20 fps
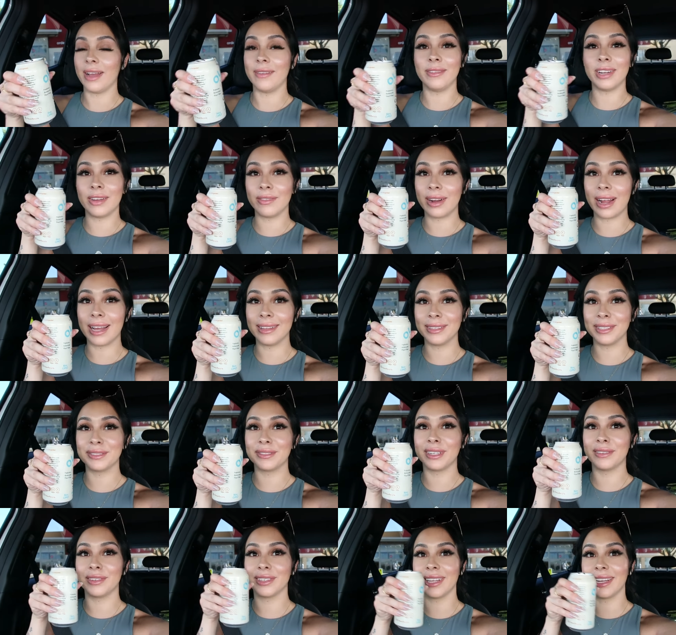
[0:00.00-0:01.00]
I've never had this
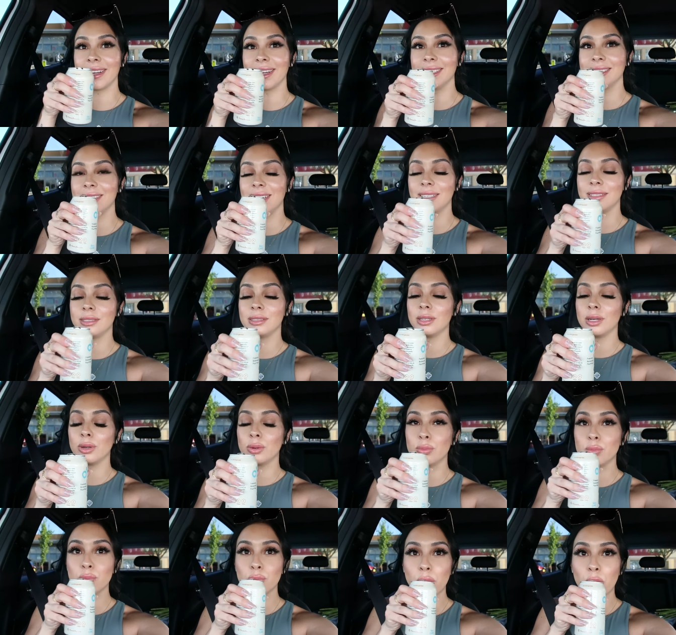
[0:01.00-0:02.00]
flavor like I said,
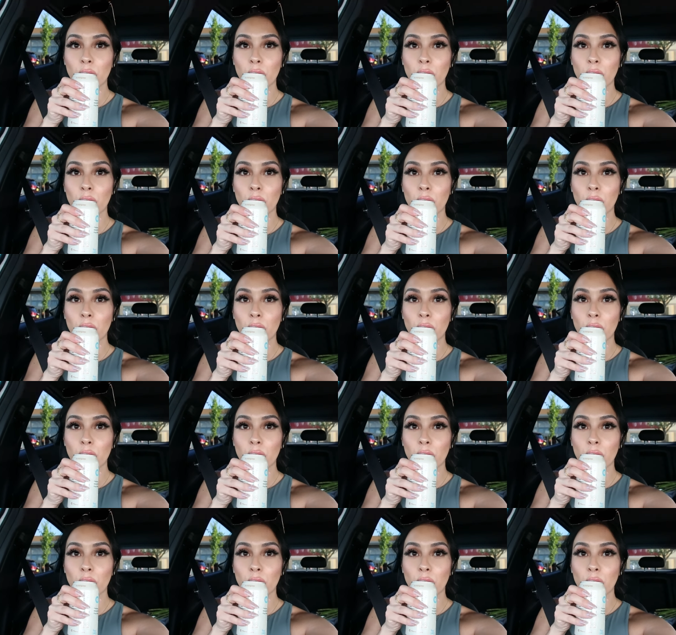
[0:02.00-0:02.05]
so.